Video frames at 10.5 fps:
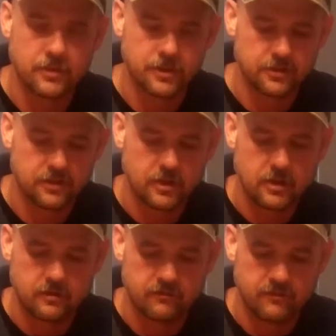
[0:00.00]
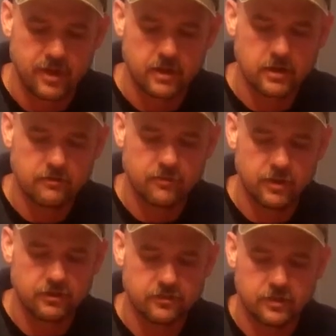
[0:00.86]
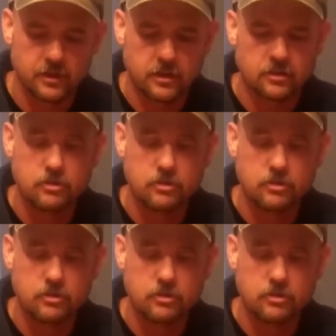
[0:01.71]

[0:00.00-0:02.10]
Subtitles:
of this. Very efficient.